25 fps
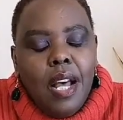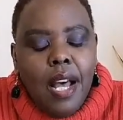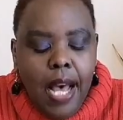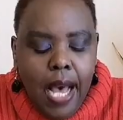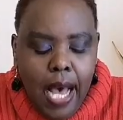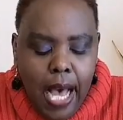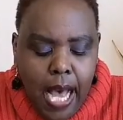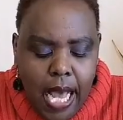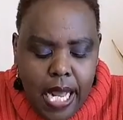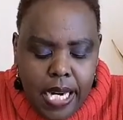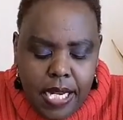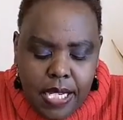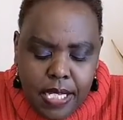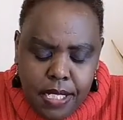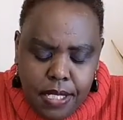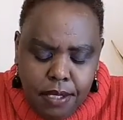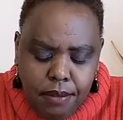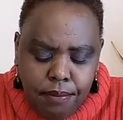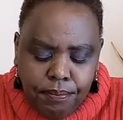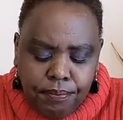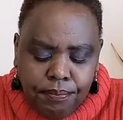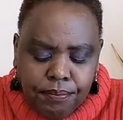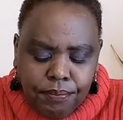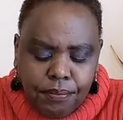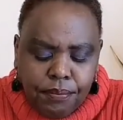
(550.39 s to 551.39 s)
And
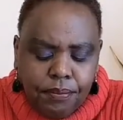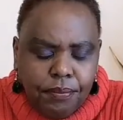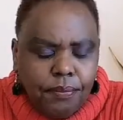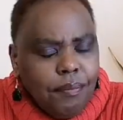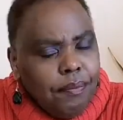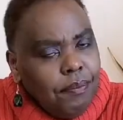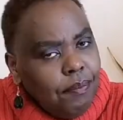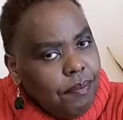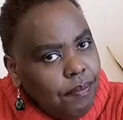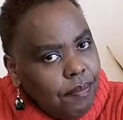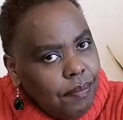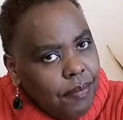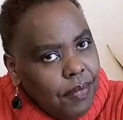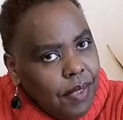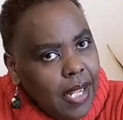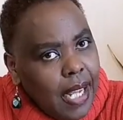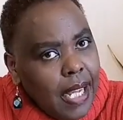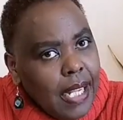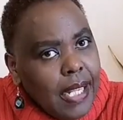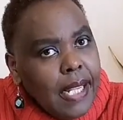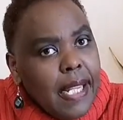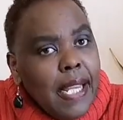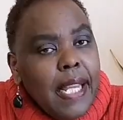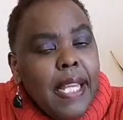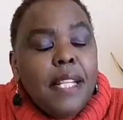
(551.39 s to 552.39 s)

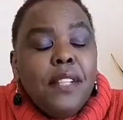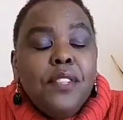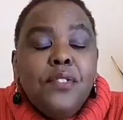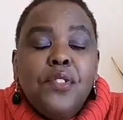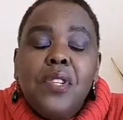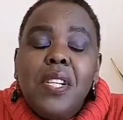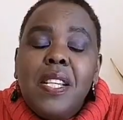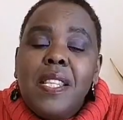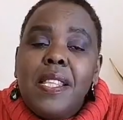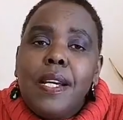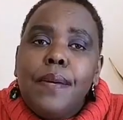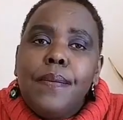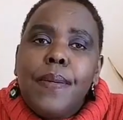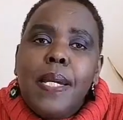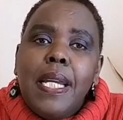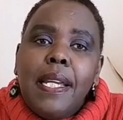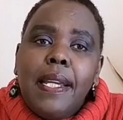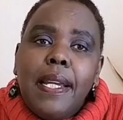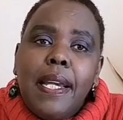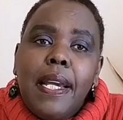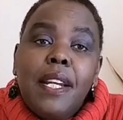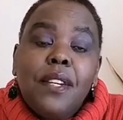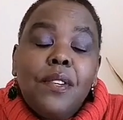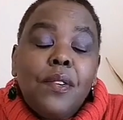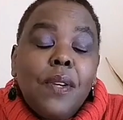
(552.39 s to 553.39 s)
again, during the
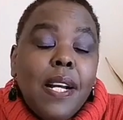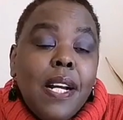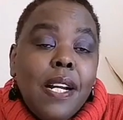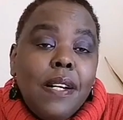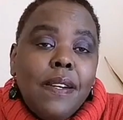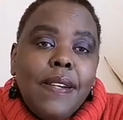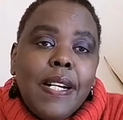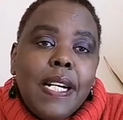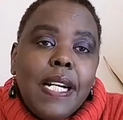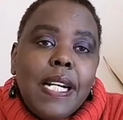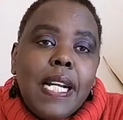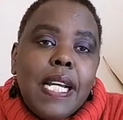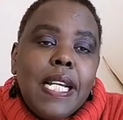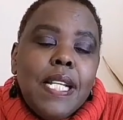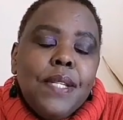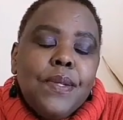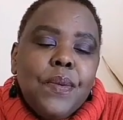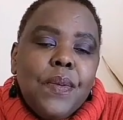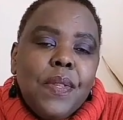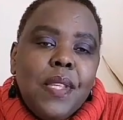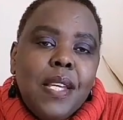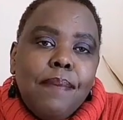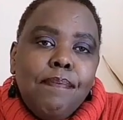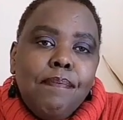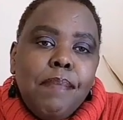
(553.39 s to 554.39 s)
weekend, you can organize
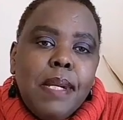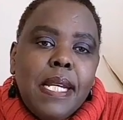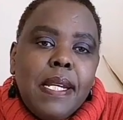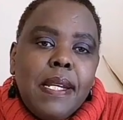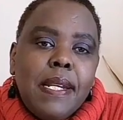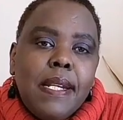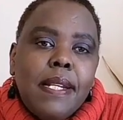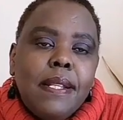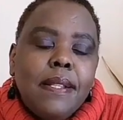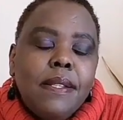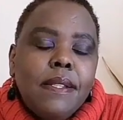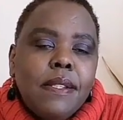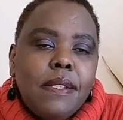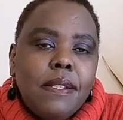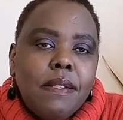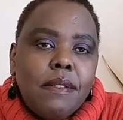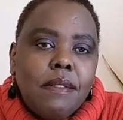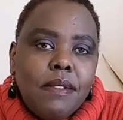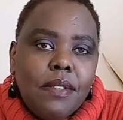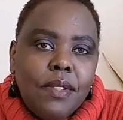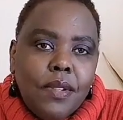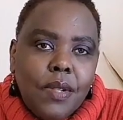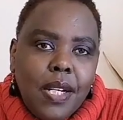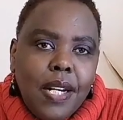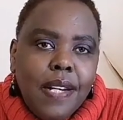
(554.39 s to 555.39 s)
with your parents.
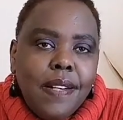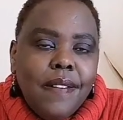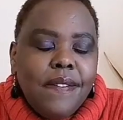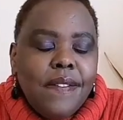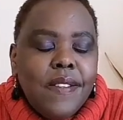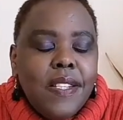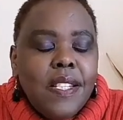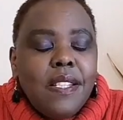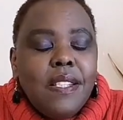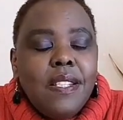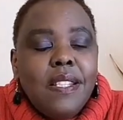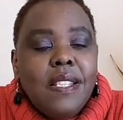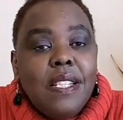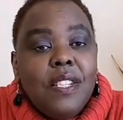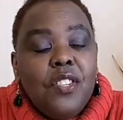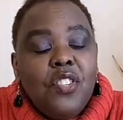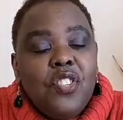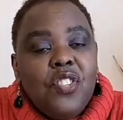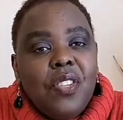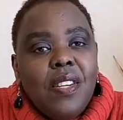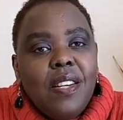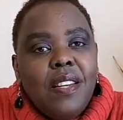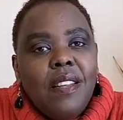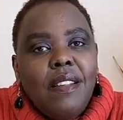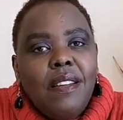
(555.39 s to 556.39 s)
You can visit
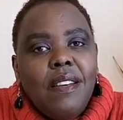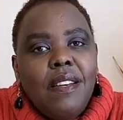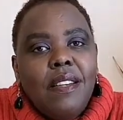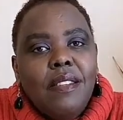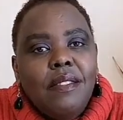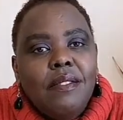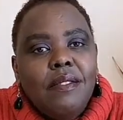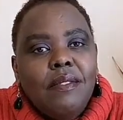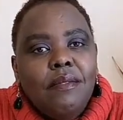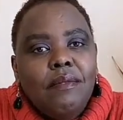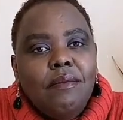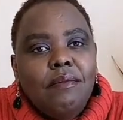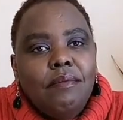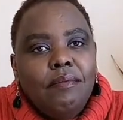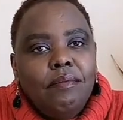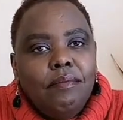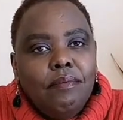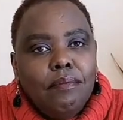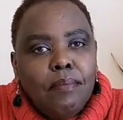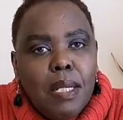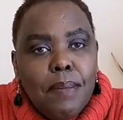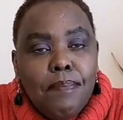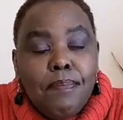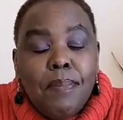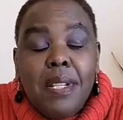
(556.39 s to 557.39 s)
each other,
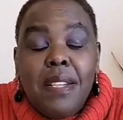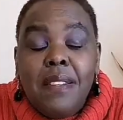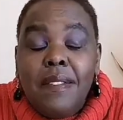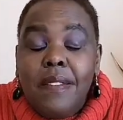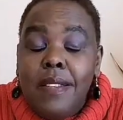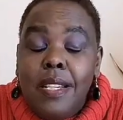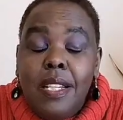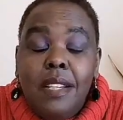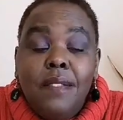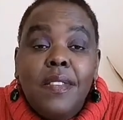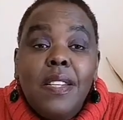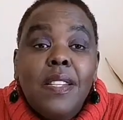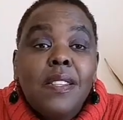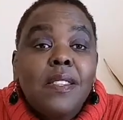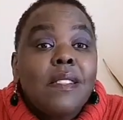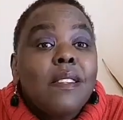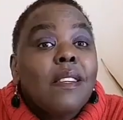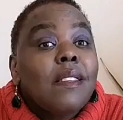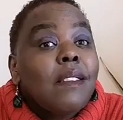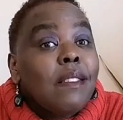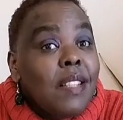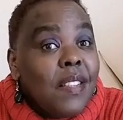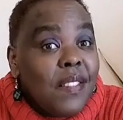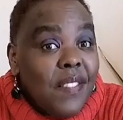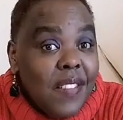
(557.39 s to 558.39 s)
maybe if
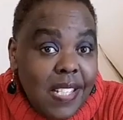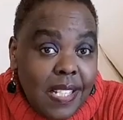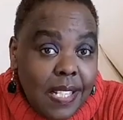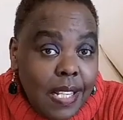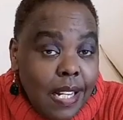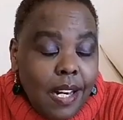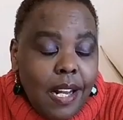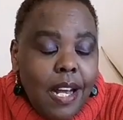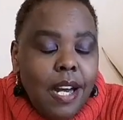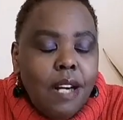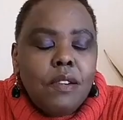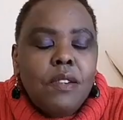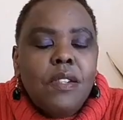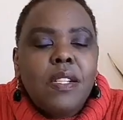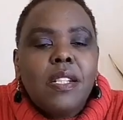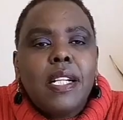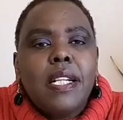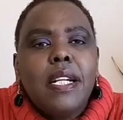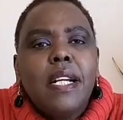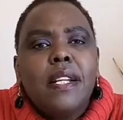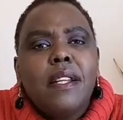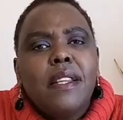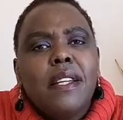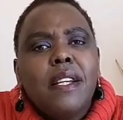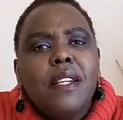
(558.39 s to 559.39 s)
it's around,
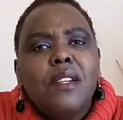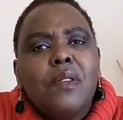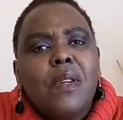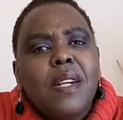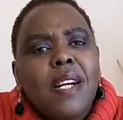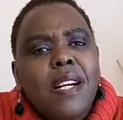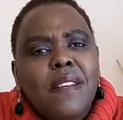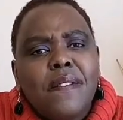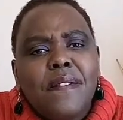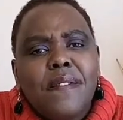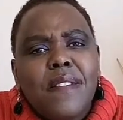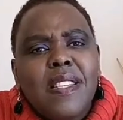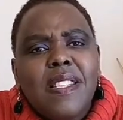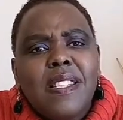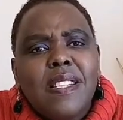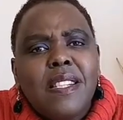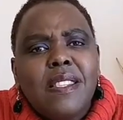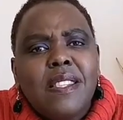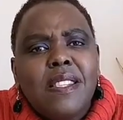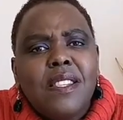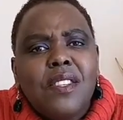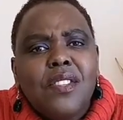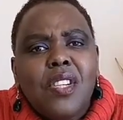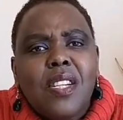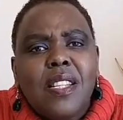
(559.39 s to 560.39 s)
and then you can visit
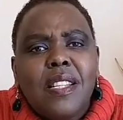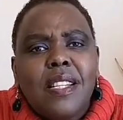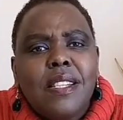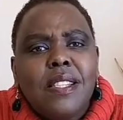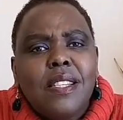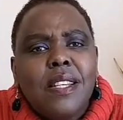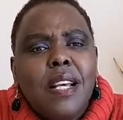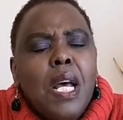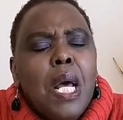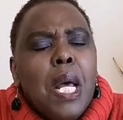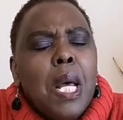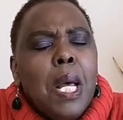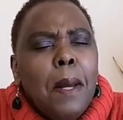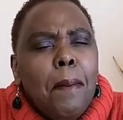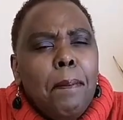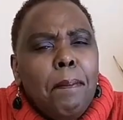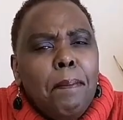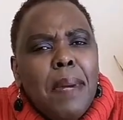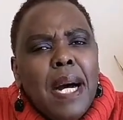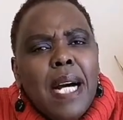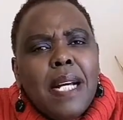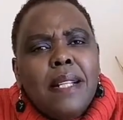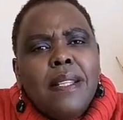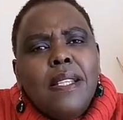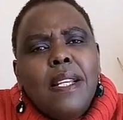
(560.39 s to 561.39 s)
each other's.
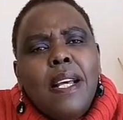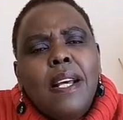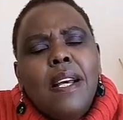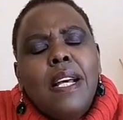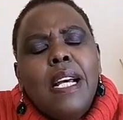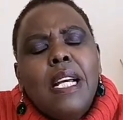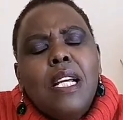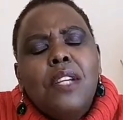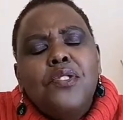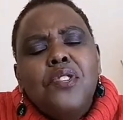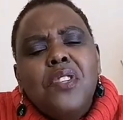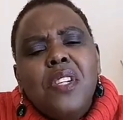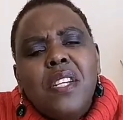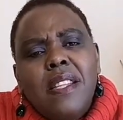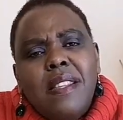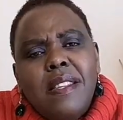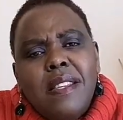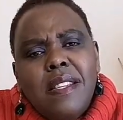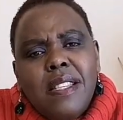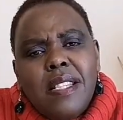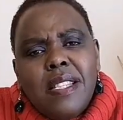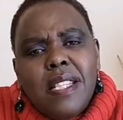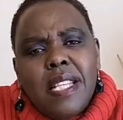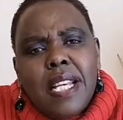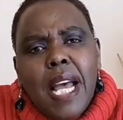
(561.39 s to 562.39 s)
But during
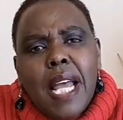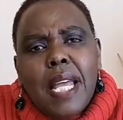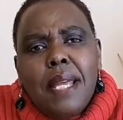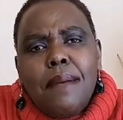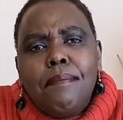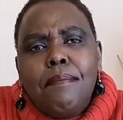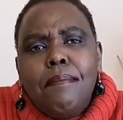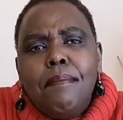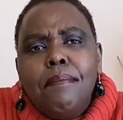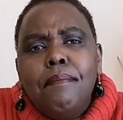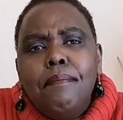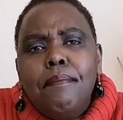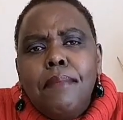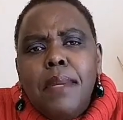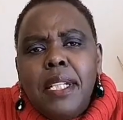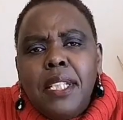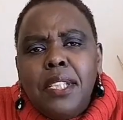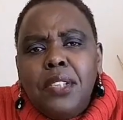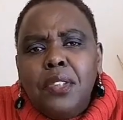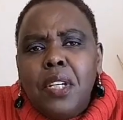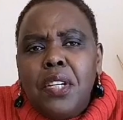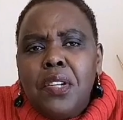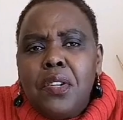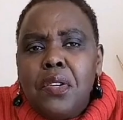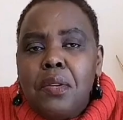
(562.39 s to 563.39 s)
this time, make
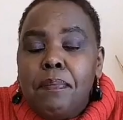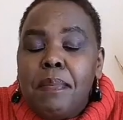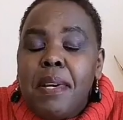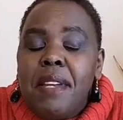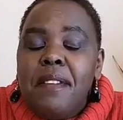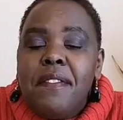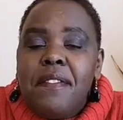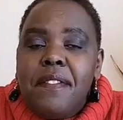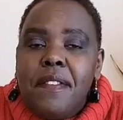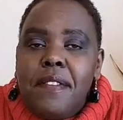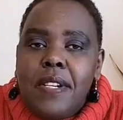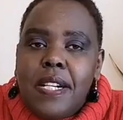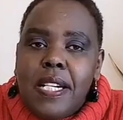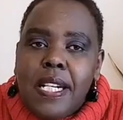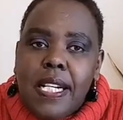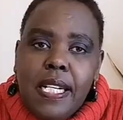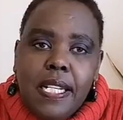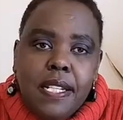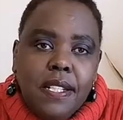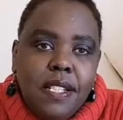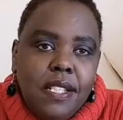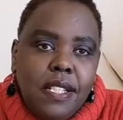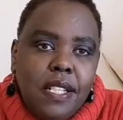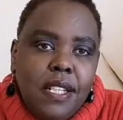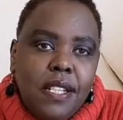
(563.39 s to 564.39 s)
sure you remain
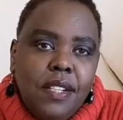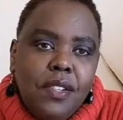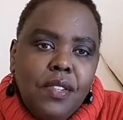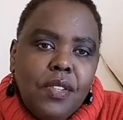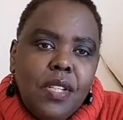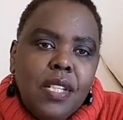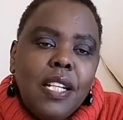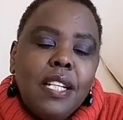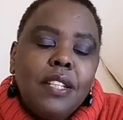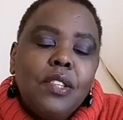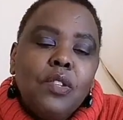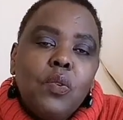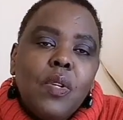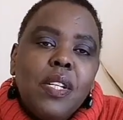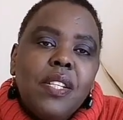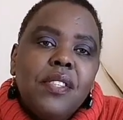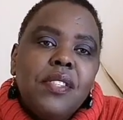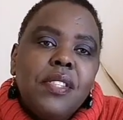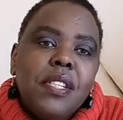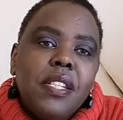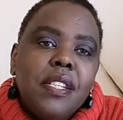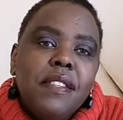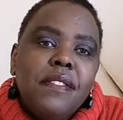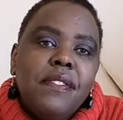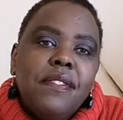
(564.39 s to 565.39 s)
focused in order to
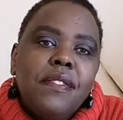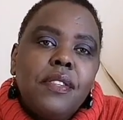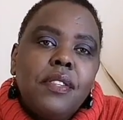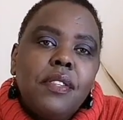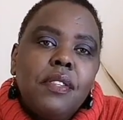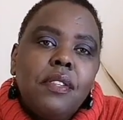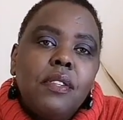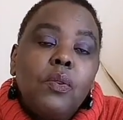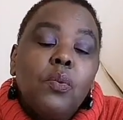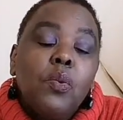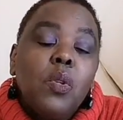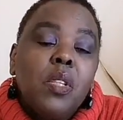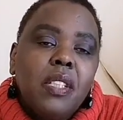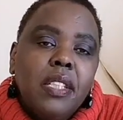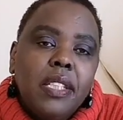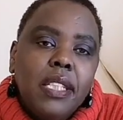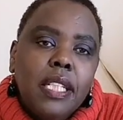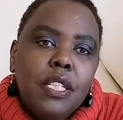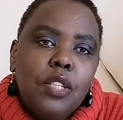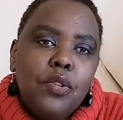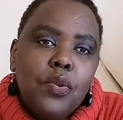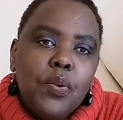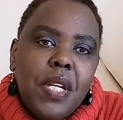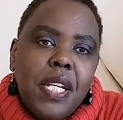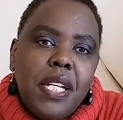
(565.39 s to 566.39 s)
achieve what you're
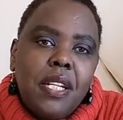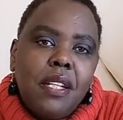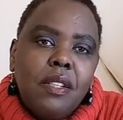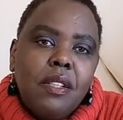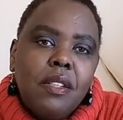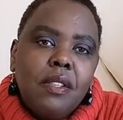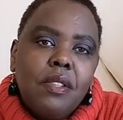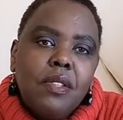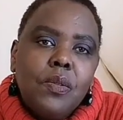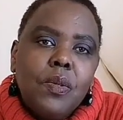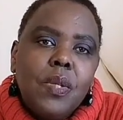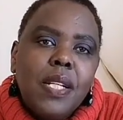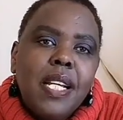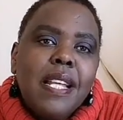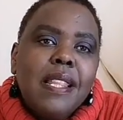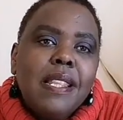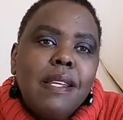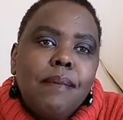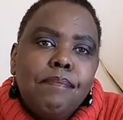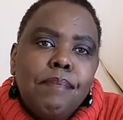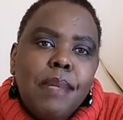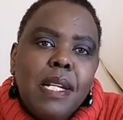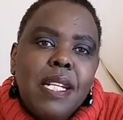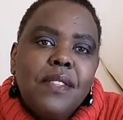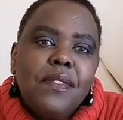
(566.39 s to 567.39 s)
doing, to get the
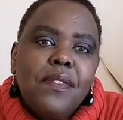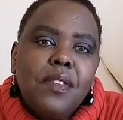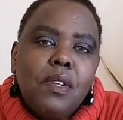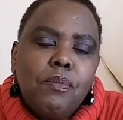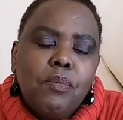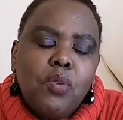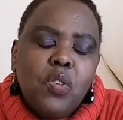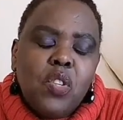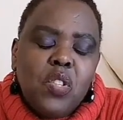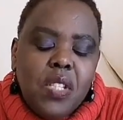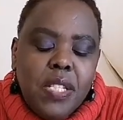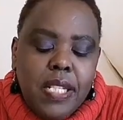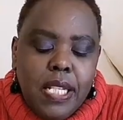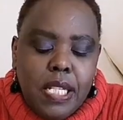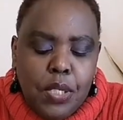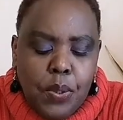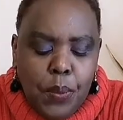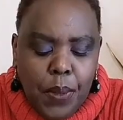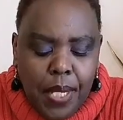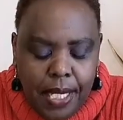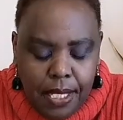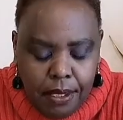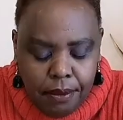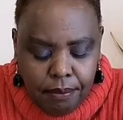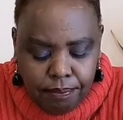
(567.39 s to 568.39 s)
best from what you're
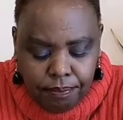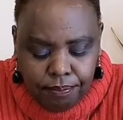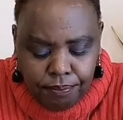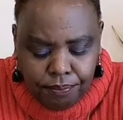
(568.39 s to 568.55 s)
doing.